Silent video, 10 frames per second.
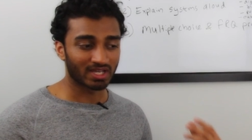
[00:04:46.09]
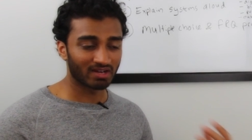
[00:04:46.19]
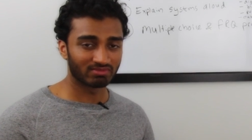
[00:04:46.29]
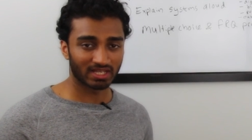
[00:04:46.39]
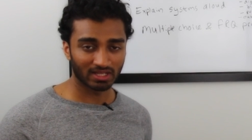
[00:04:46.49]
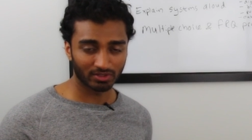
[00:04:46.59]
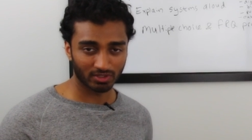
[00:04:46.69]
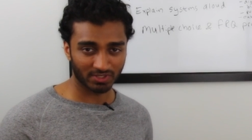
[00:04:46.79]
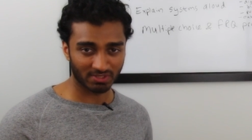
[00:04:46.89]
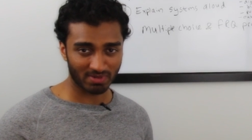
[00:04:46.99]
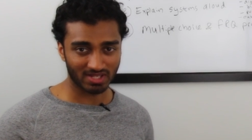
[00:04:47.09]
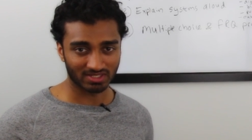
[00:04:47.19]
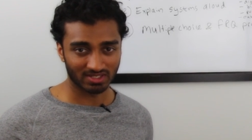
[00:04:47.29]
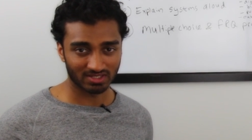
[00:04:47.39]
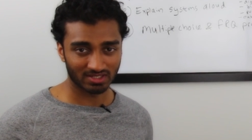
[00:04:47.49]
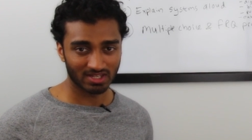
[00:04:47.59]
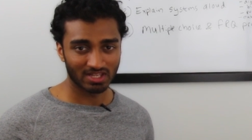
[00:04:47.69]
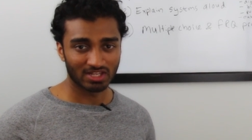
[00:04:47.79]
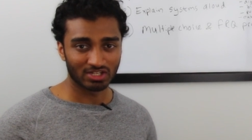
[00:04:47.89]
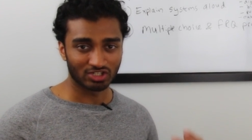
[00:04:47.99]
and kind of tailor your responses
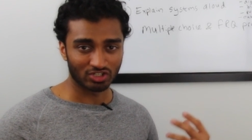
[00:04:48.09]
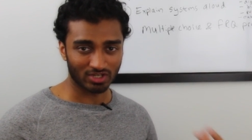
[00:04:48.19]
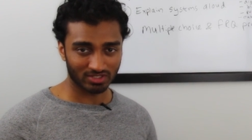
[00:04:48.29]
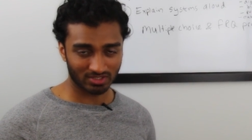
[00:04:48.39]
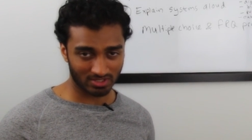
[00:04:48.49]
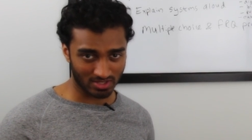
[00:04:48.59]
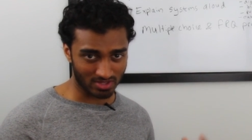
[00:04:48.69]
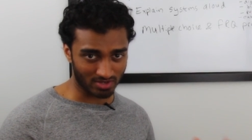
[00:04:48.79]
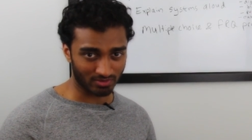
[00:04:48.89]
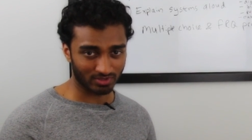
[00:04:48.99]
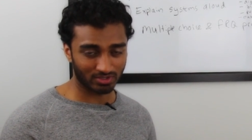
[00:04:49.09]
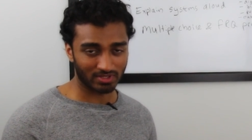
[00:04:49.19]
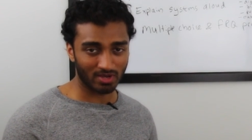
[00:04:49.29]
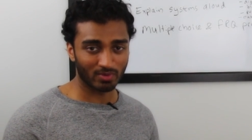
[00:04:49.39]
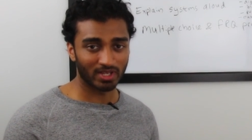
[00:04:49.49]
just to those. So that